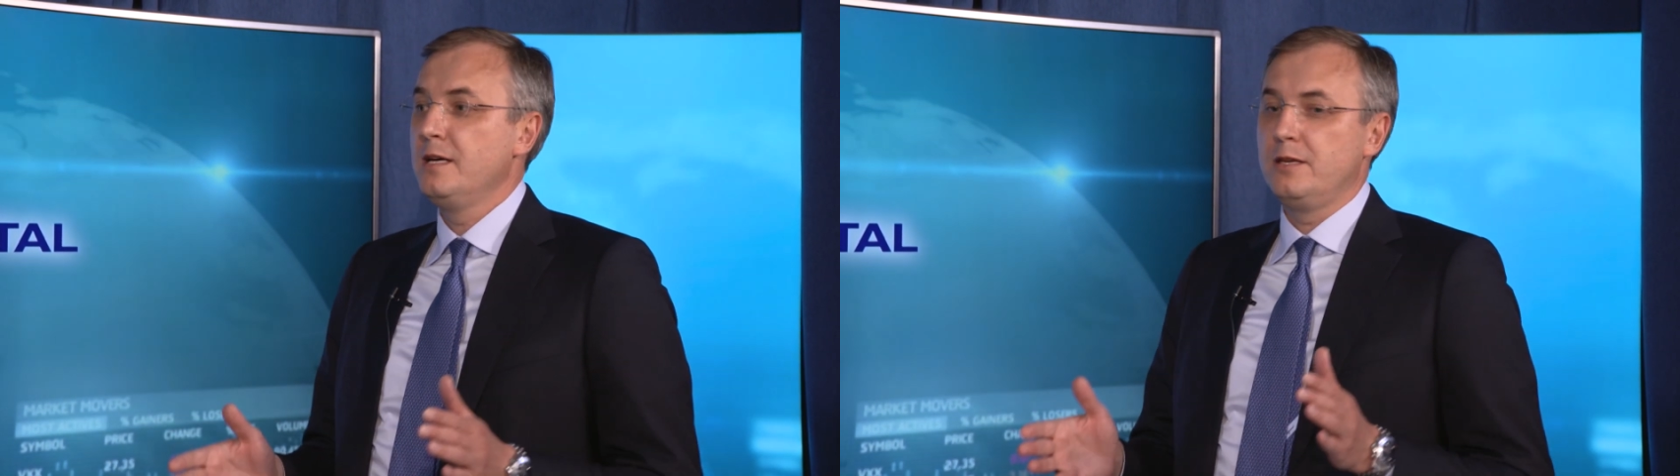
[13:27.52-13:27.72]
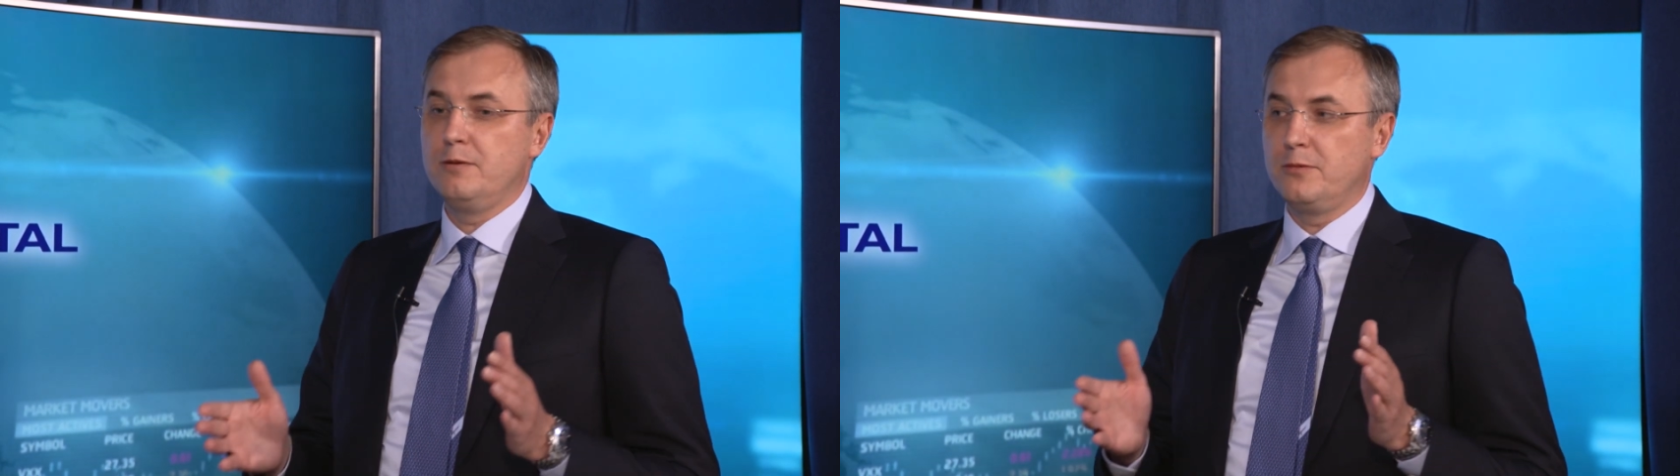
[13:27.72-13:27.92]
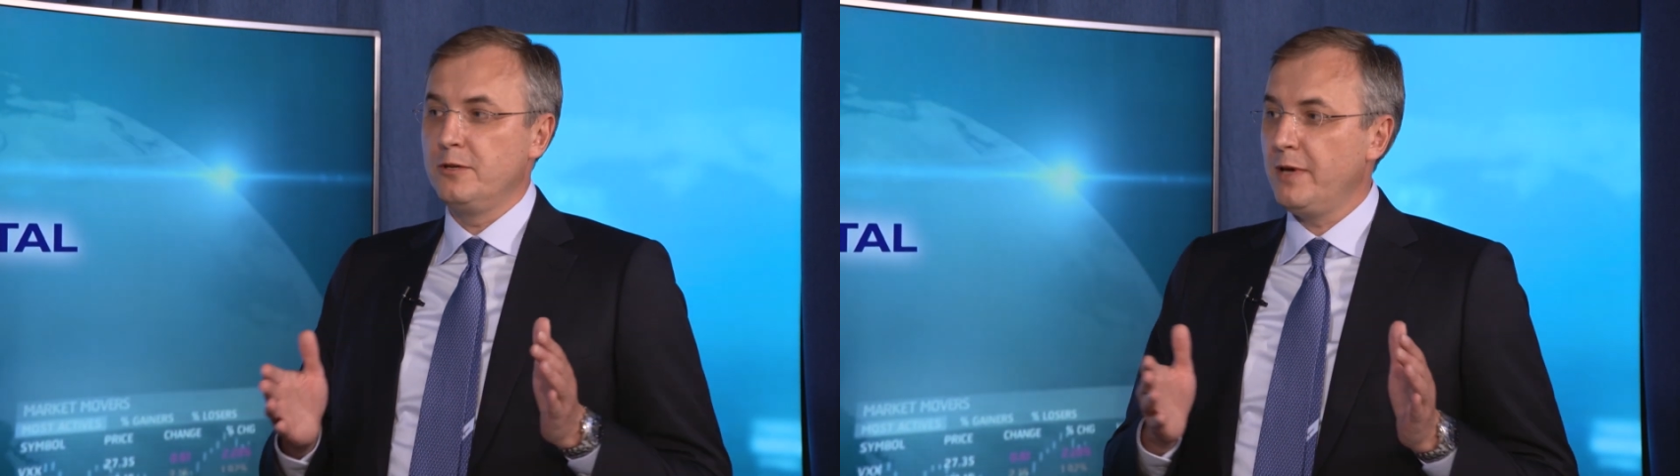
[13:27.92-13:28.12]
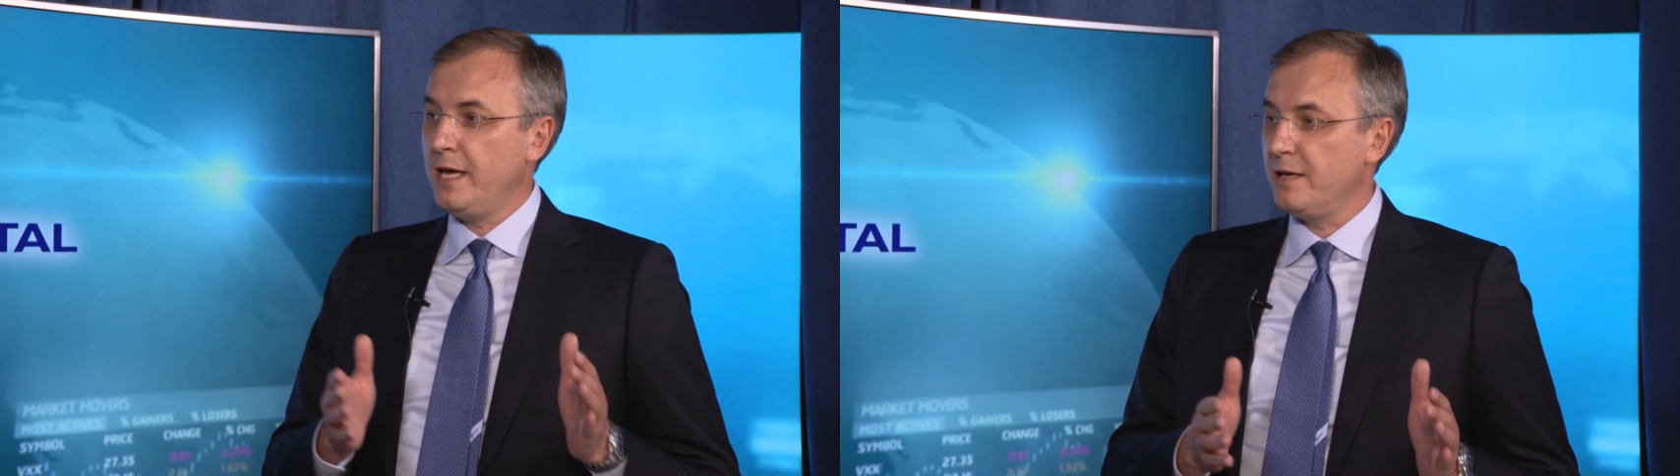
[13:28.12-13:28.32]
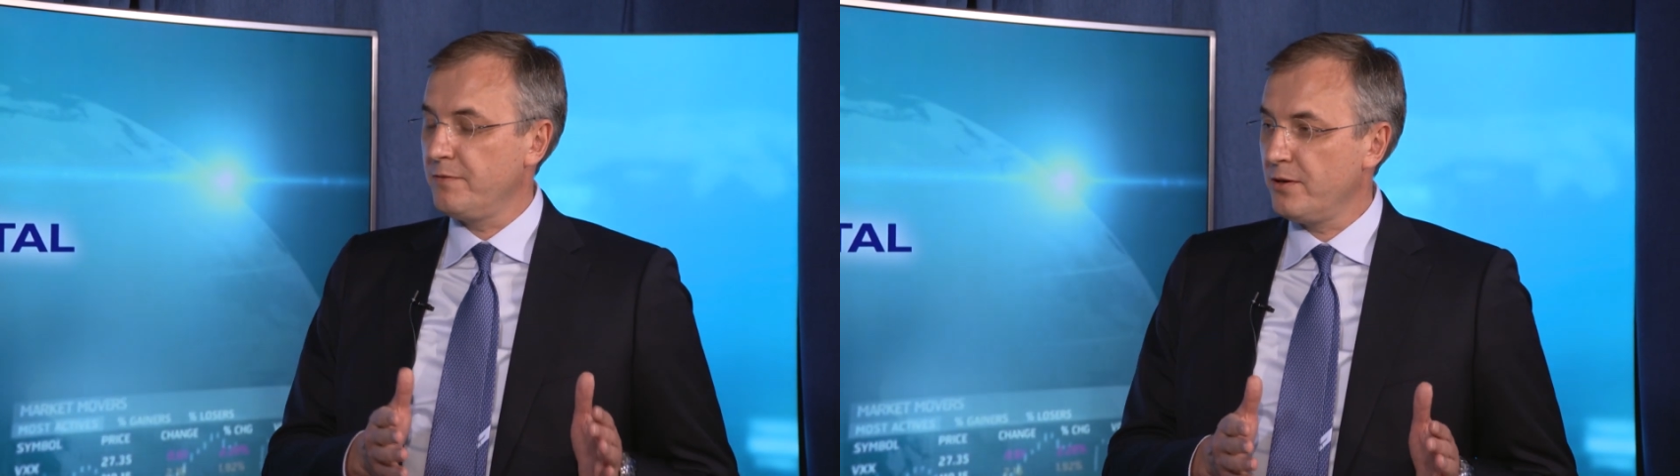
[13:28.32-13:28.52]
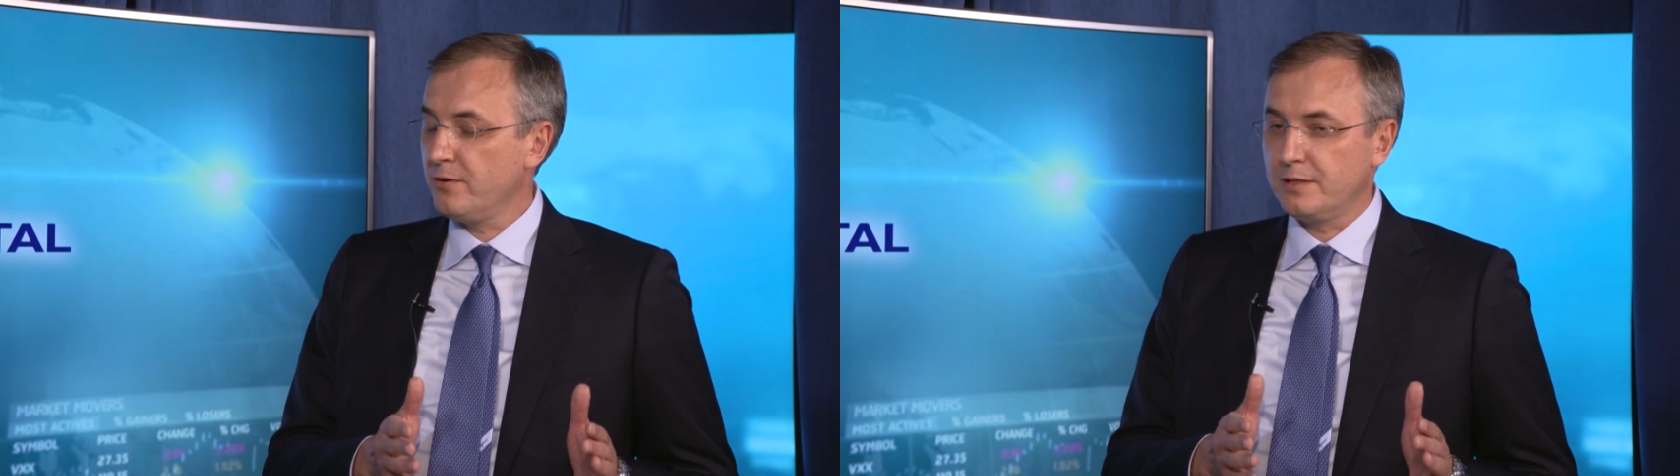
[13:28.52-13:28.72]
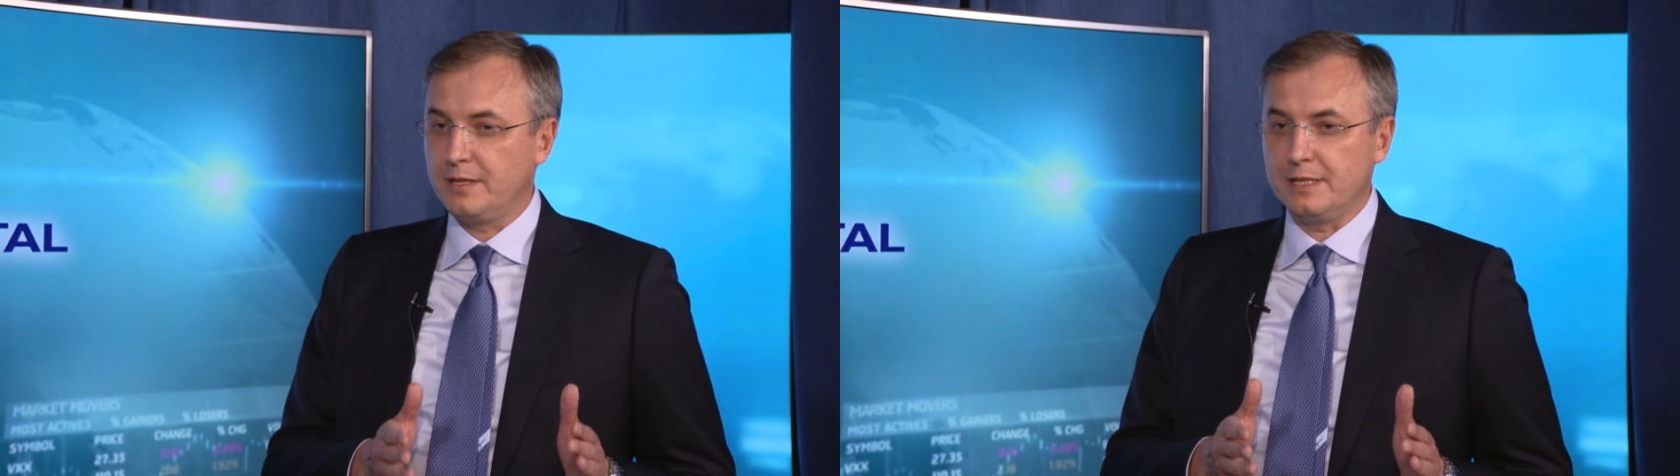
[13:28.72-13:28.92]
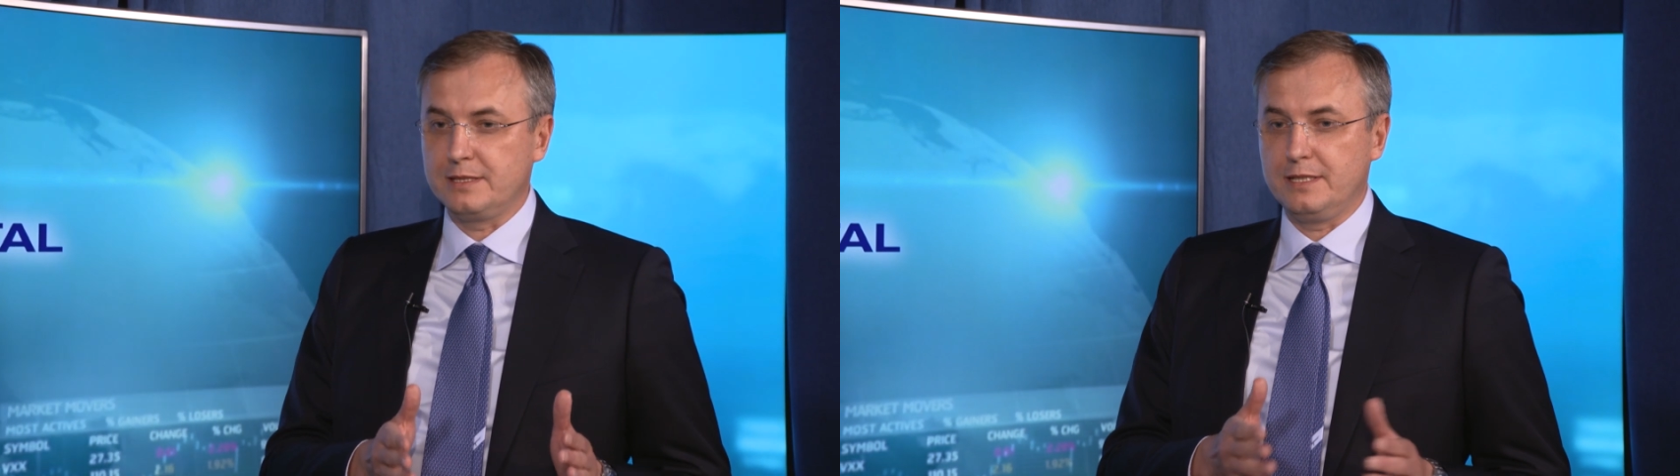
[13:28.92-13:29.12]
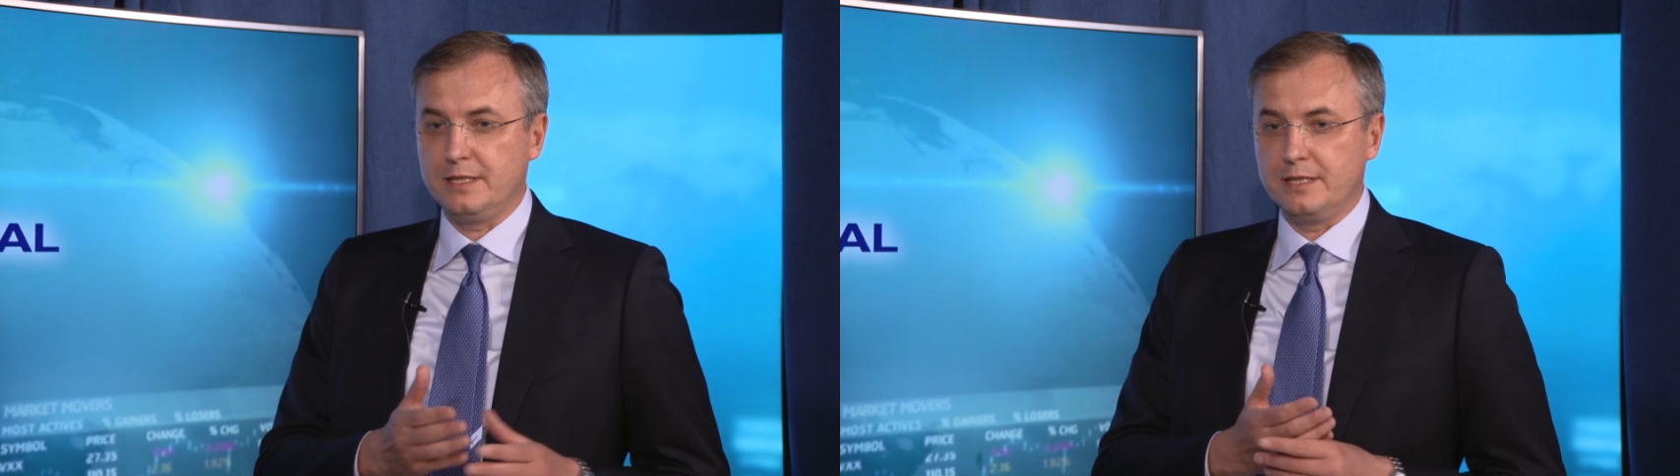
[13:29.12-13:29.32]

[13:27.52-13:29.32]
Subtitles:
You may have heard that